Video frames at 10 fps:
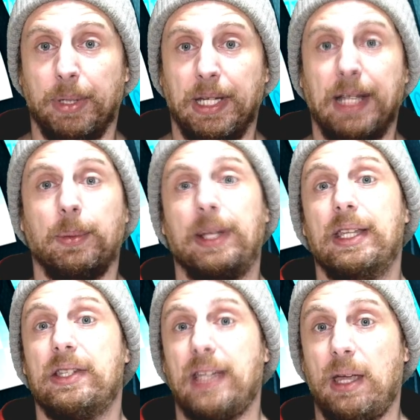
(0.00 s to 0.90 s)
But anyway,
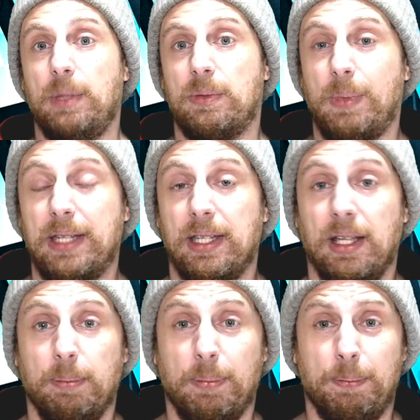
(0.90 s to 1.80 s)
this game is
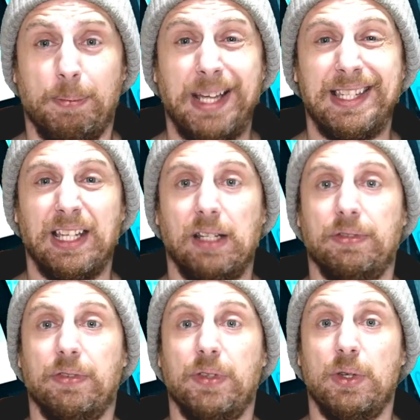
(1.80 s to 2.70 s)
basically
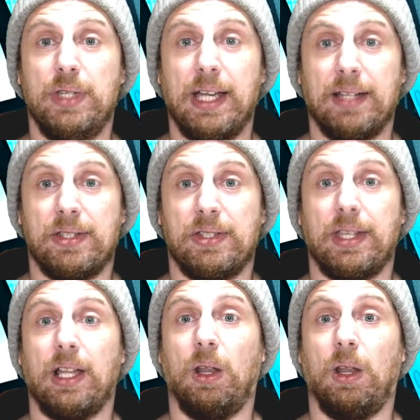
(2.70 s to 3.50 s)
for enthusiasts that